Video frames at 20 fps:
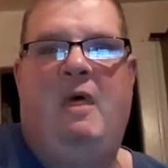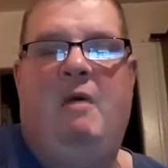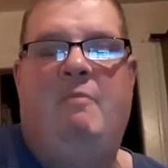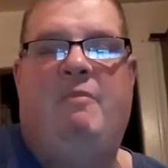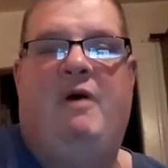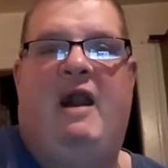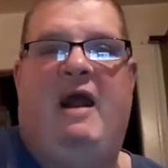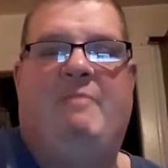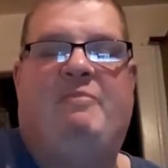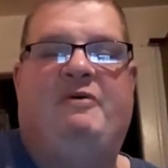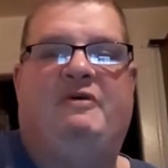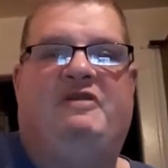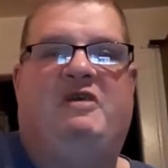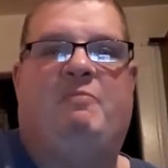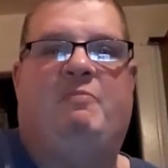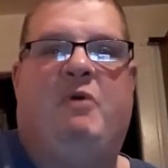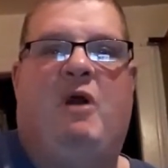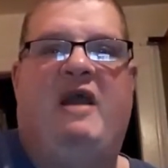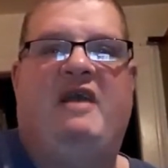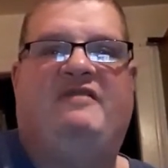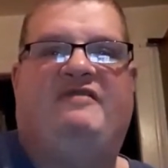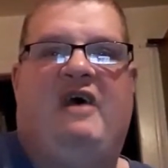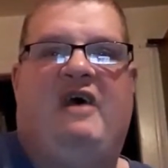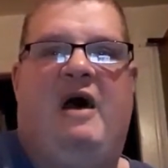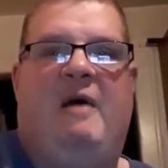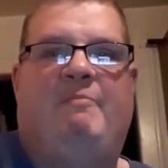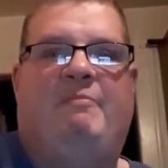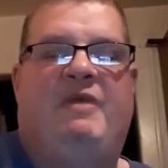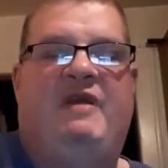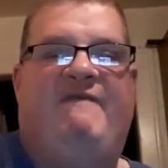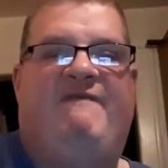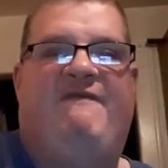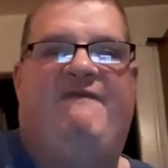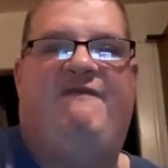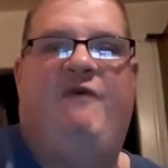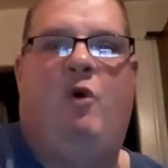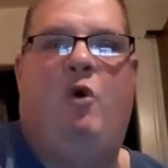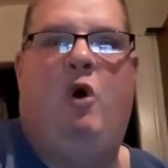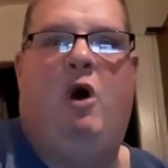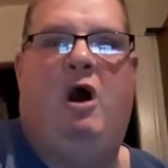But I put the brace on
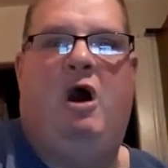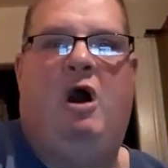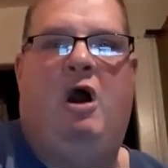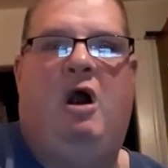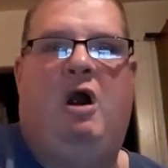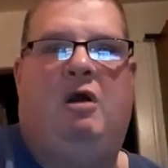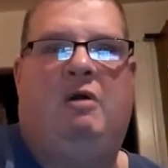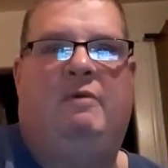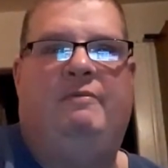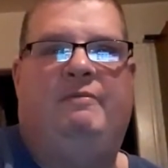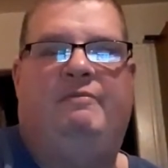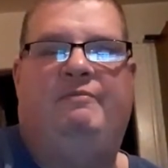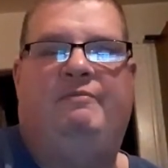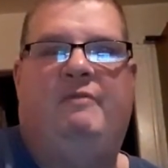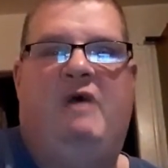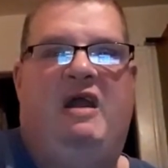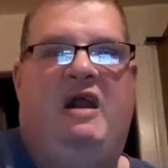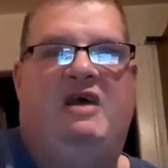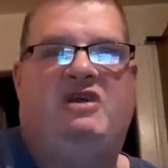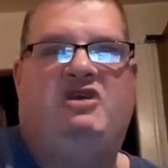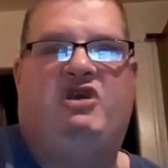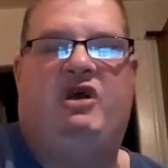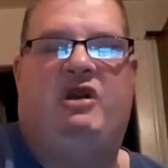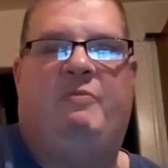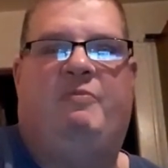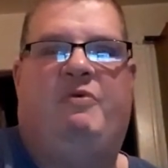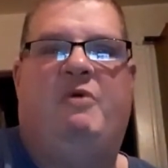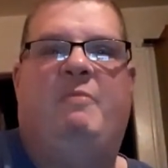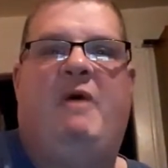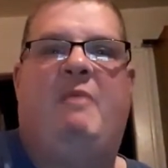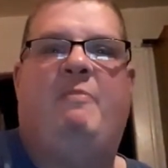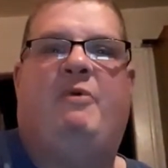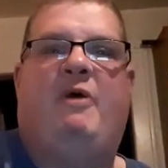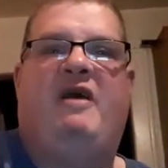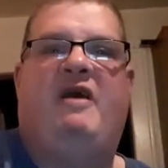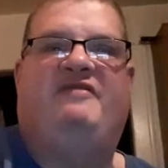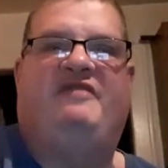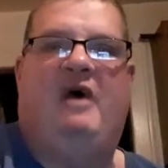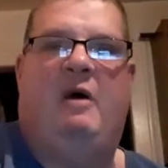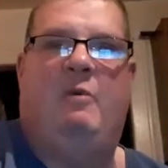before, and I should have put my
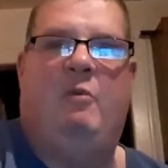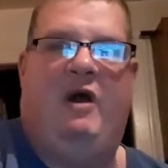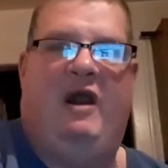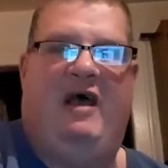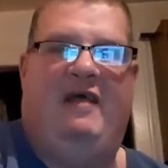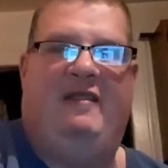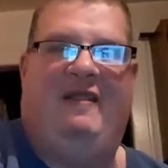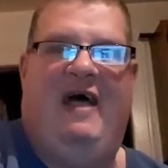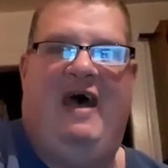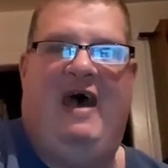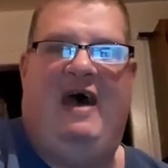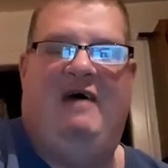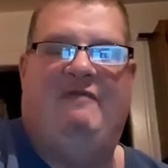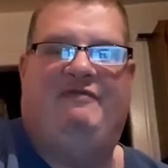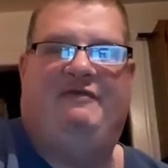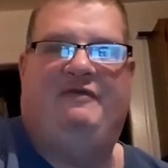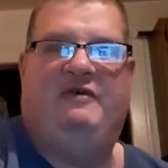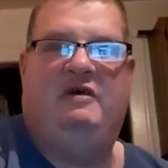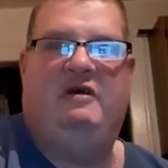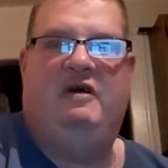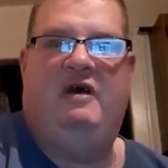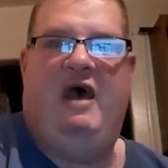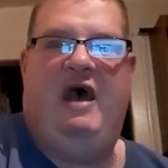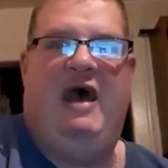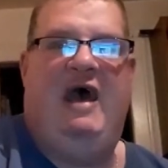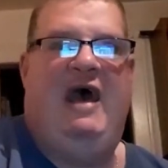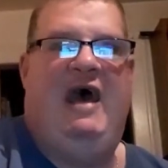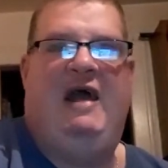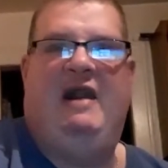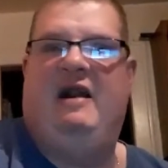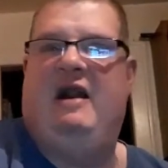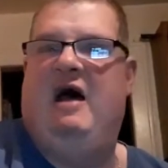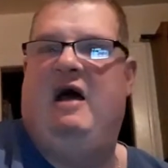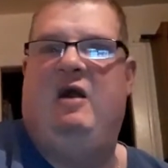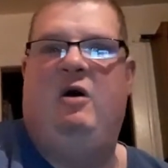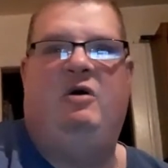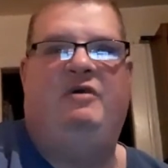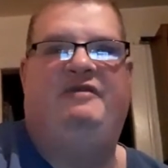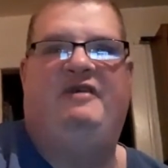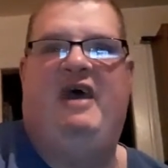brace on when I left. I had it on
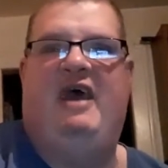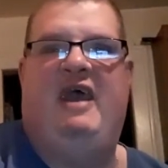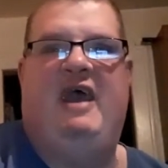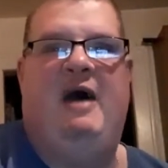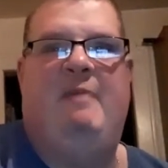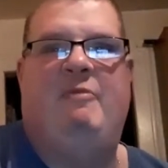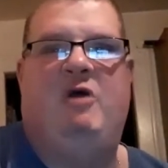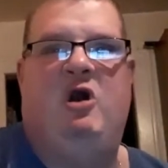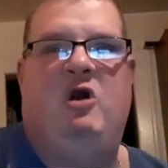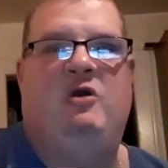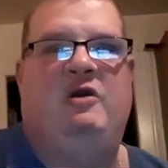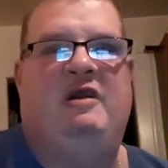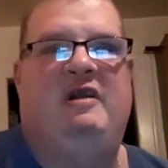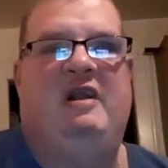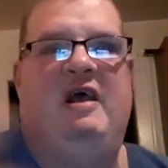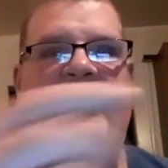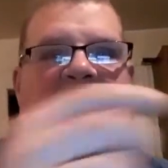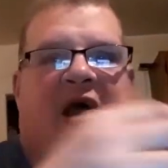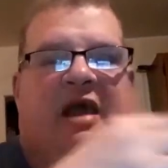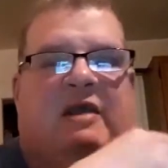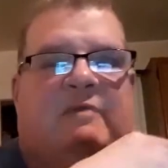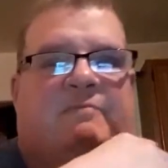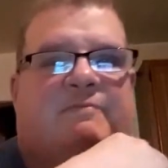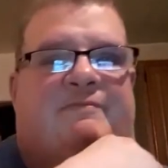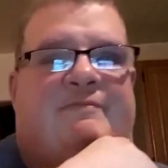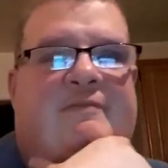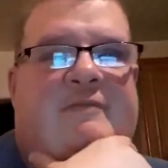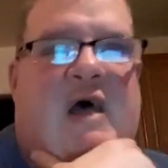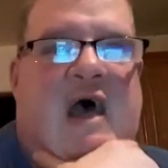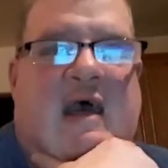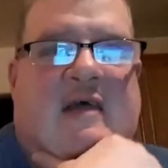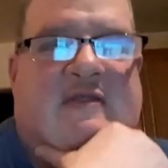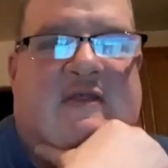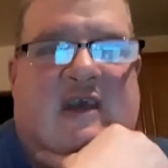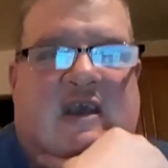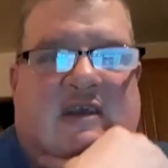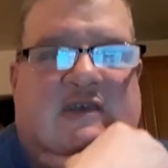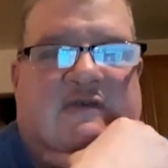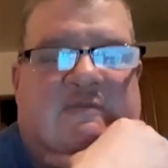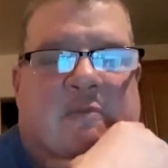all day. I'm hurting tonight. I
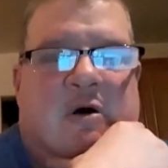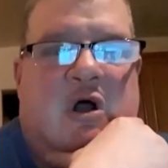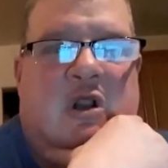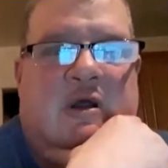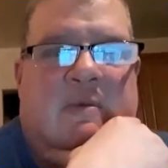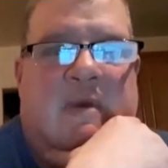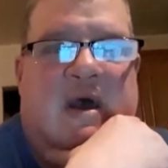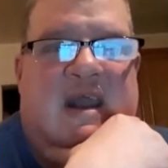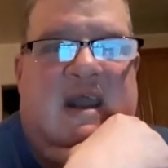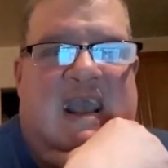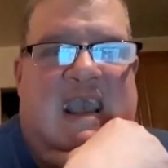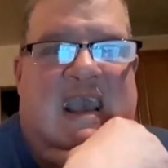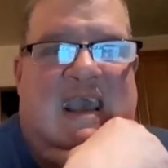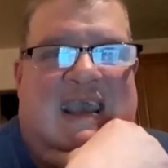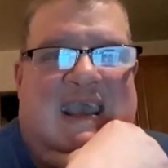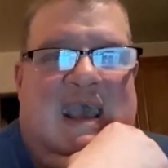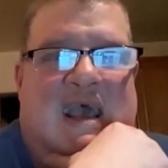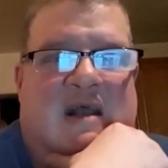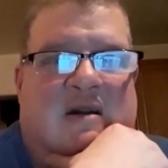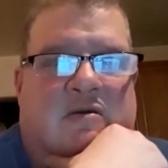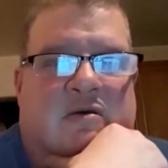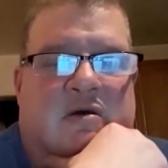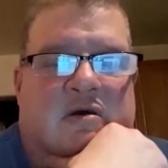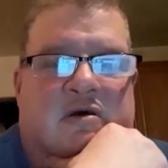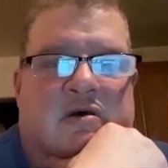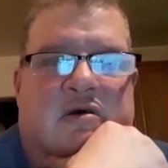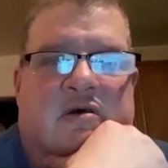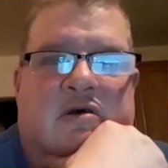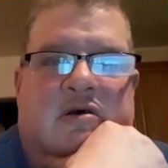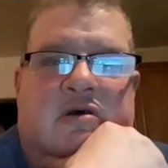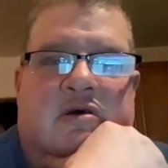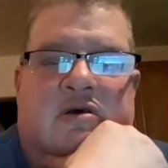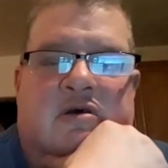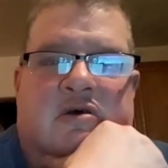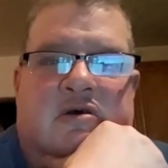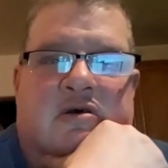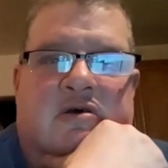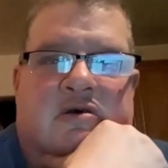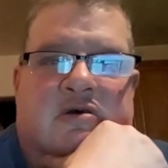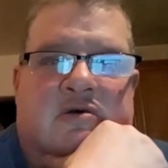think it's pulling my knee again.
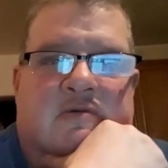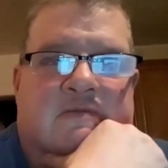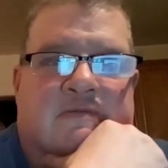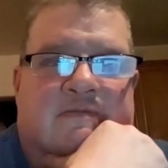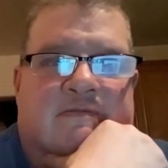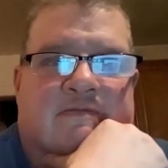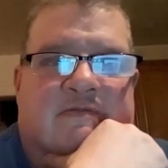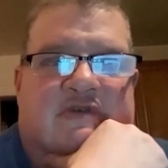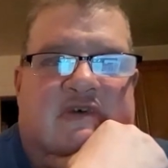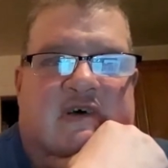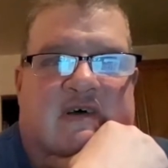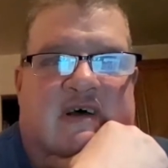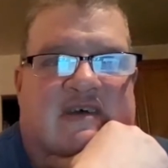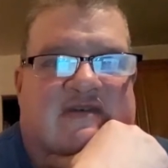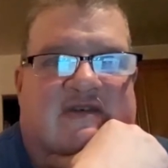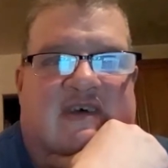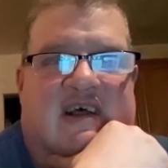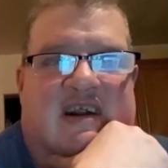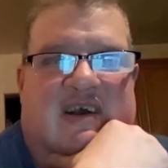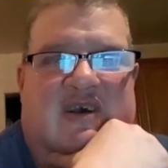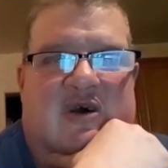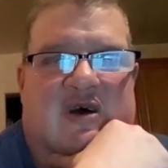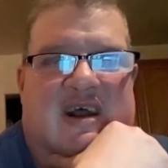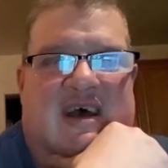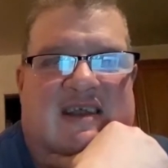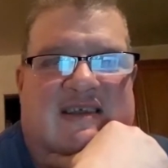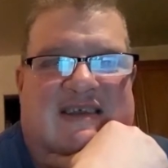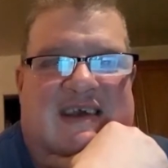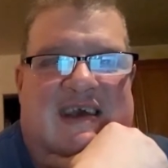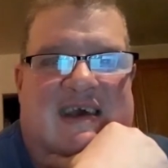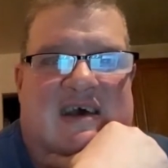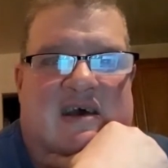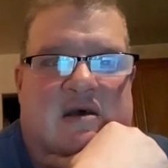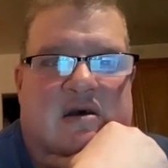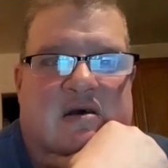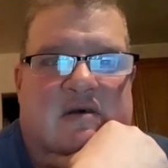So that's not a good idea.